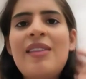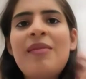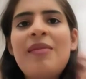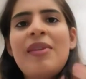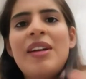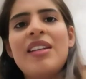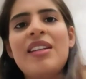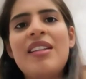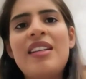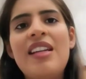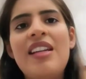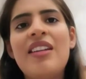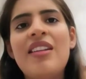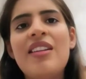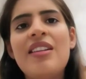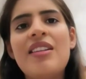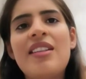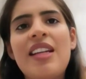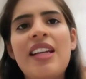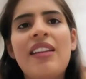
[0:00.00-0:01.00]
my senior
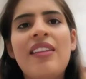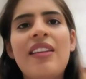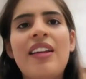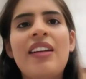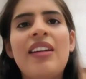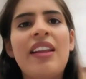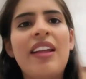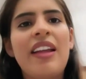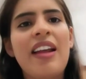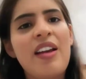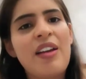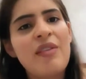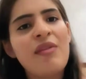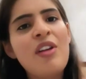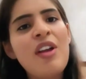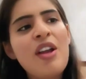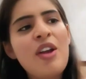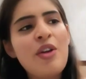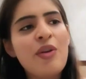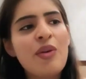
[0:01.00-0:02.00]
saying that they have
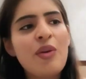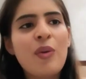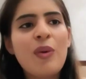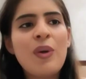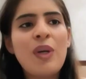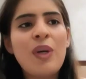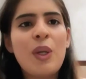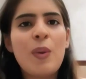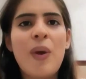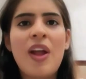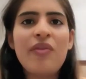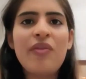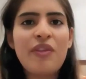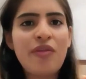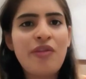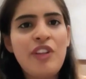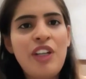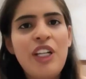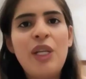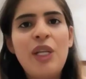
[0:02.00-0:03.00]
wrote
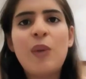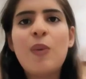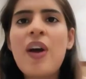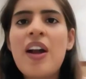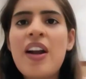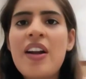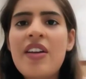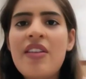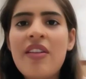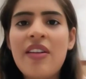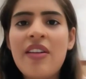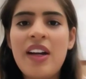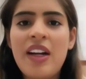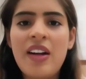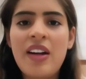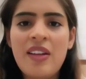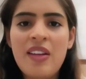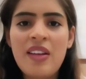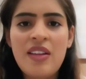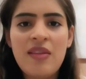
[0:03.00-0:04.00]
150,
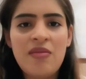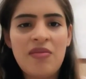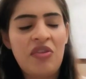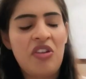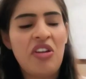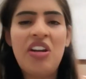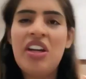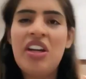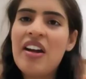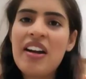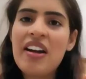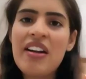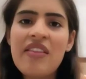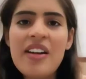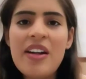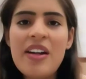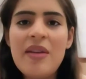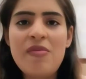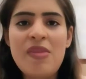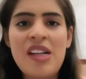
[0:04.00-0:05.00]
200,
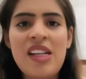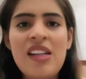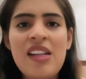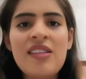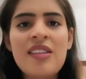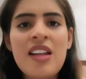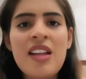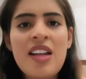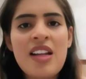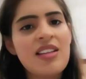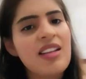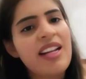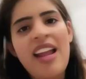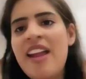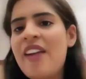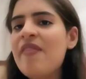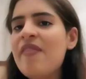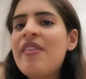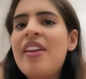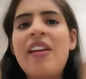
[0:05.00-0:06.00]
300 mails. Sir, I
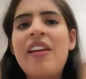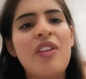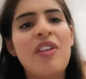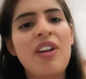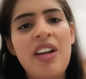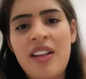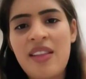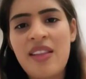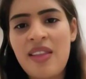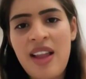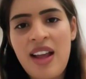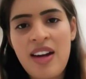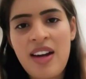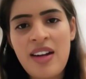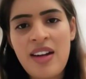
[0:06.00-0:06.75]
have never done that